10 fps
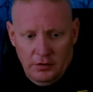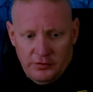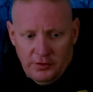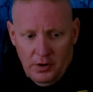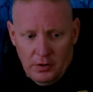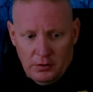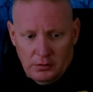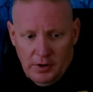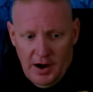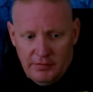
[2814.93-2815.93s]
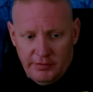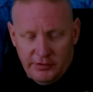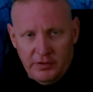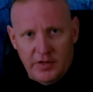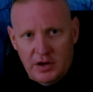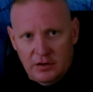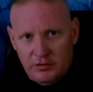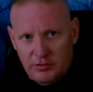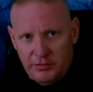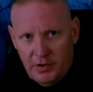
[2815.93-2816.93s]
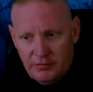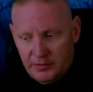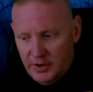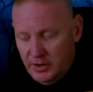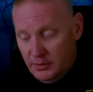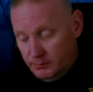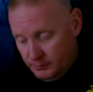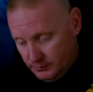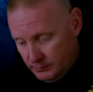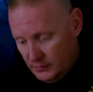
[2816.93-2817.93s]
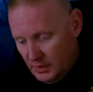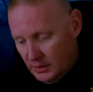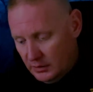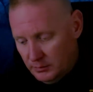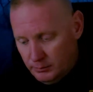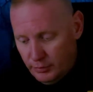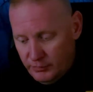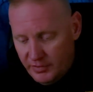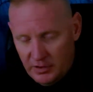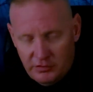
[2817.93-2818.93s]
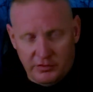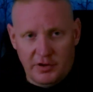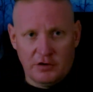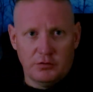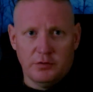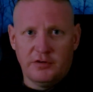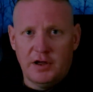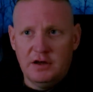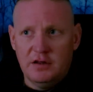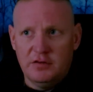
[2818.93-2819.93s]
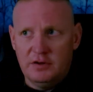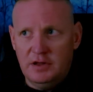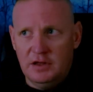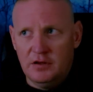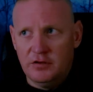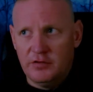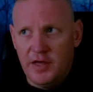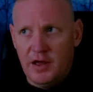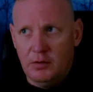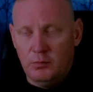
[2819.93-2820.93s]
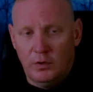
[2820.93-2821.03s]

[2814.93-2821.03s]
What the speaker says: So obviously that ends the fun for him. Proof that he's a sexual sadist is that